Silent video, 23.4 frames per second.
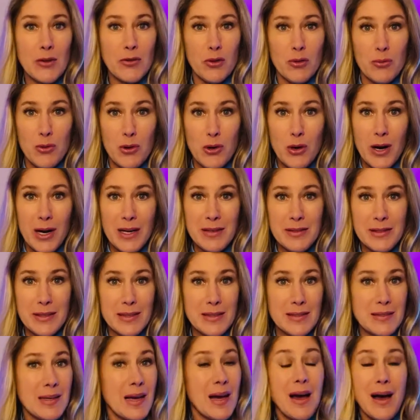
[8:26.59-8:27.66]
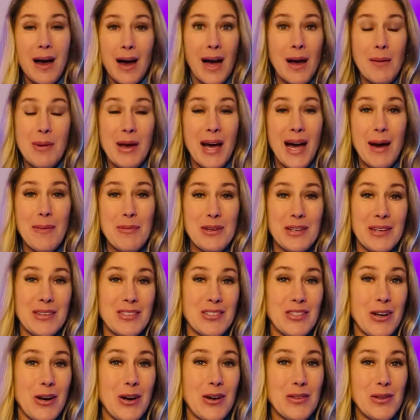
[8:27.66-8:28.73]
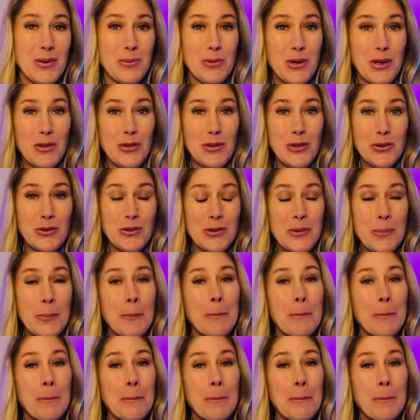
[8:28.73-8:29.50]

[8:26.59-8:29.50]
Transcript: for more ideas, I'm happy to share them with you.